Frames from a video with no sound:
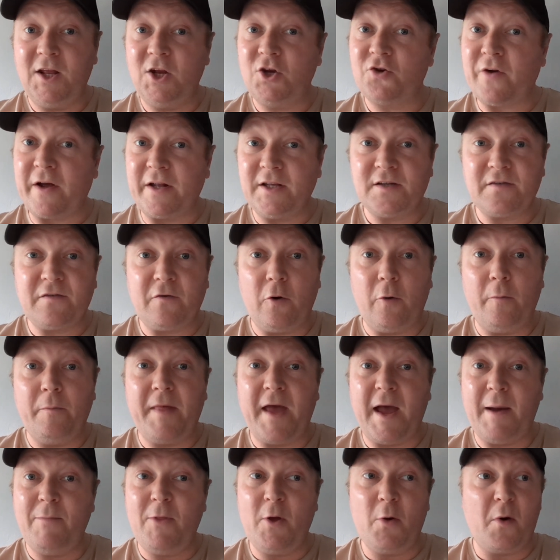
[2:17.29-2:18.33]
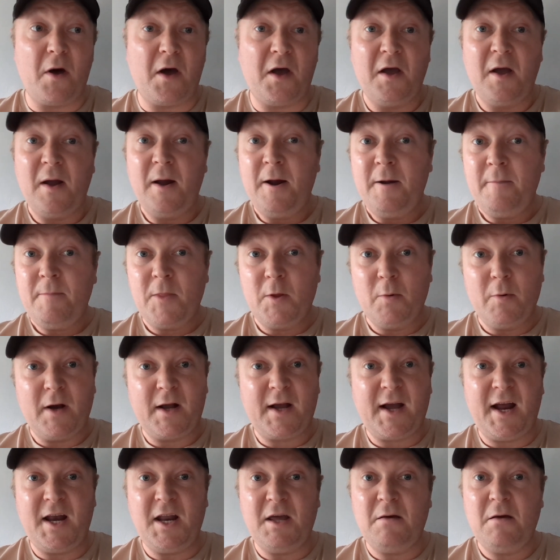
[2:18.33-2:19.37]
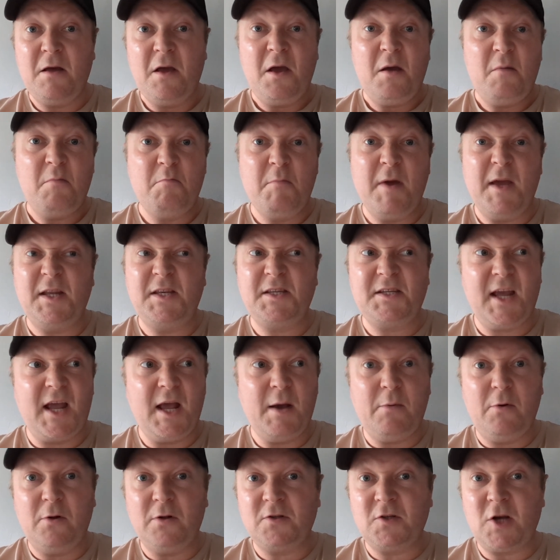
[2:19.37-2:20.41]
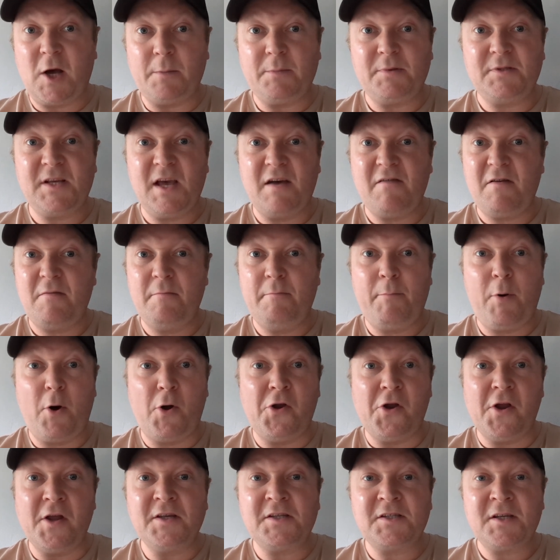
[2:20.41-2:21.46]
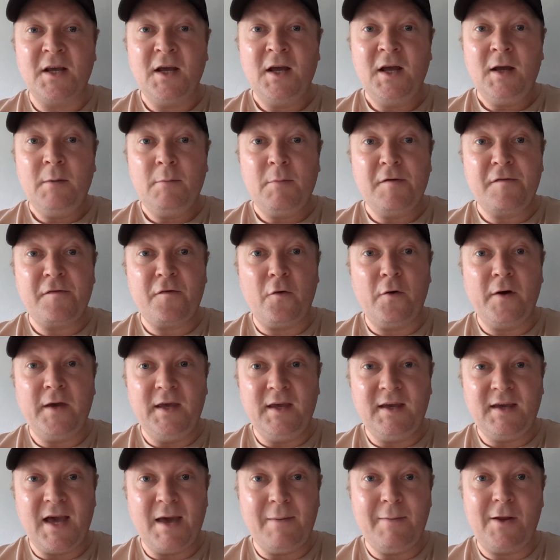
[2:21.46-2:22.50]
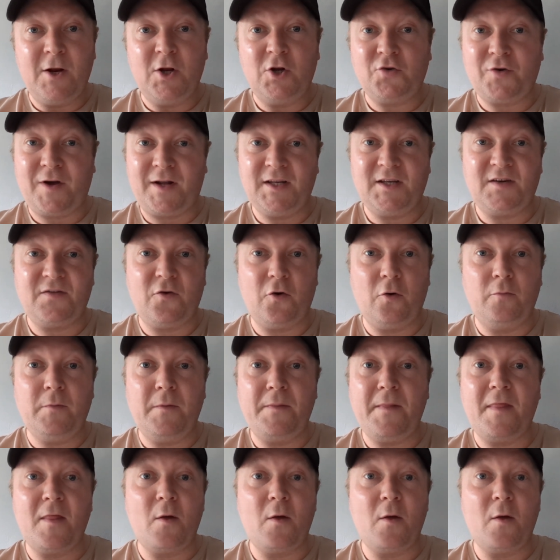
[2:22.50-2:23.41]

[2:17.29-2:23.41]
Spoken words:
He transformed them. They were kind of mid-table, top seven punters before he came in and transformed them.